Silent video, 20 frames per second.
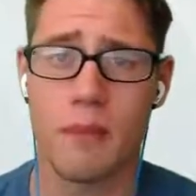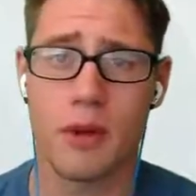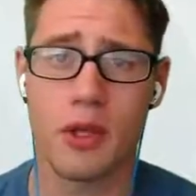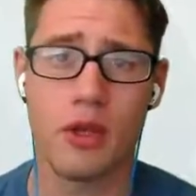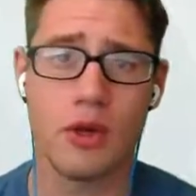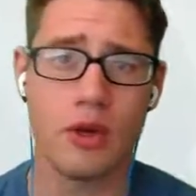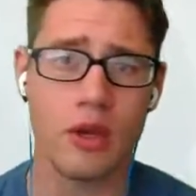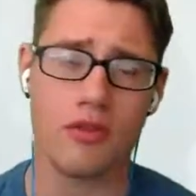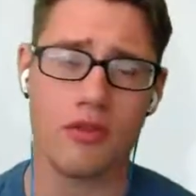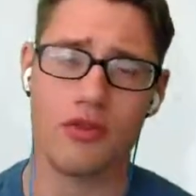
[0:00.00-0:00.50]
but
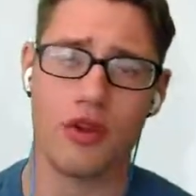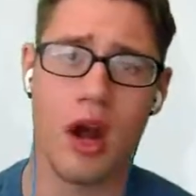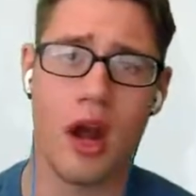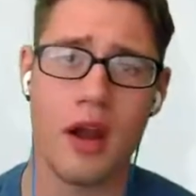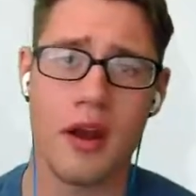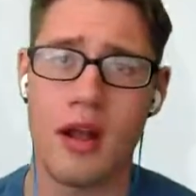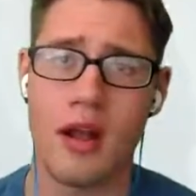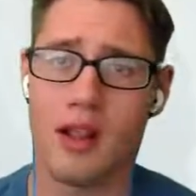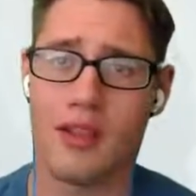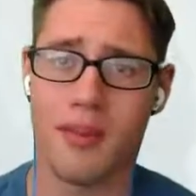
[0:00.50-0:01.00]
you can
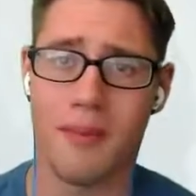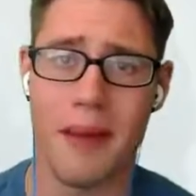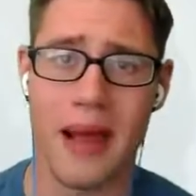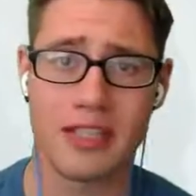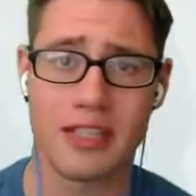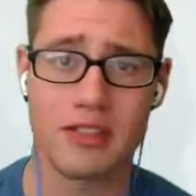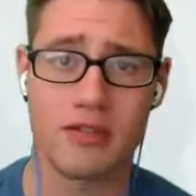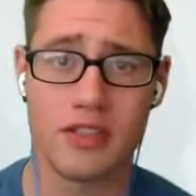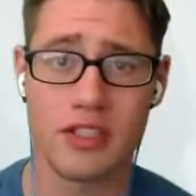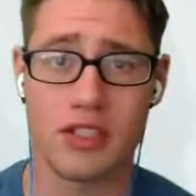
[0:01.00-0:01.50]
run the
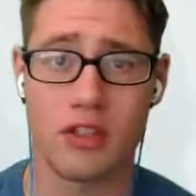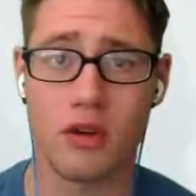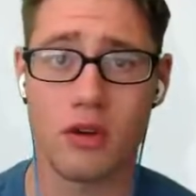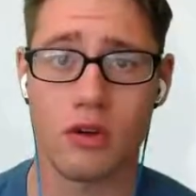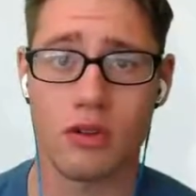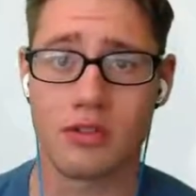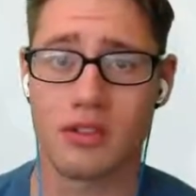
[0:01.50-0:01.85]
max physical